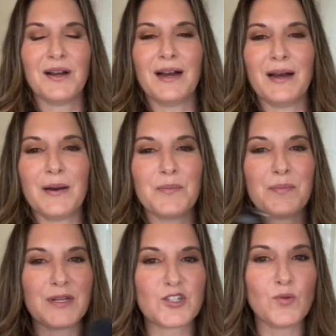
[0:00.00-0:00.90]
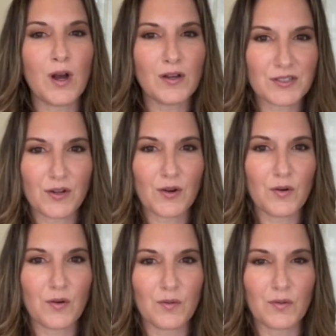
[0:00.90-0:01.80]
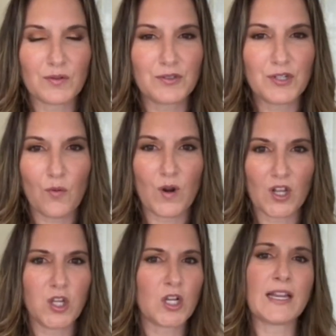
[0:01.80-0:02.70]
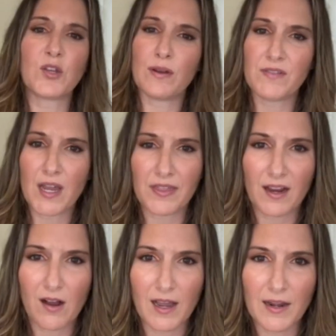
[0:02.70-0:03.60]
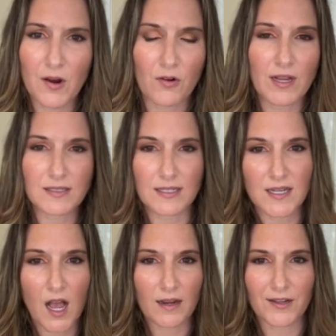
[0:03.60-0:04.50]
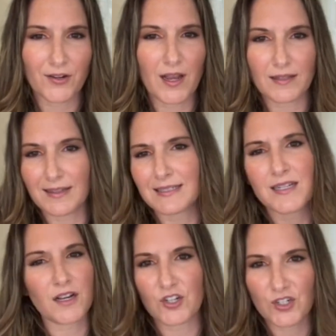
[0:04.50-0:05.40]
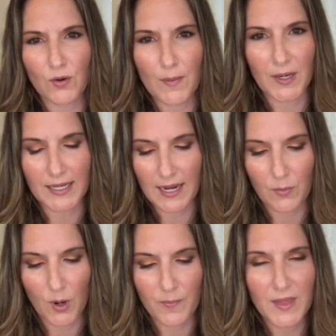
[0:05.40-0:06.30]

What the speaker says: But you also don't want to look like you have nothing on, or else it's not going to show up on camera.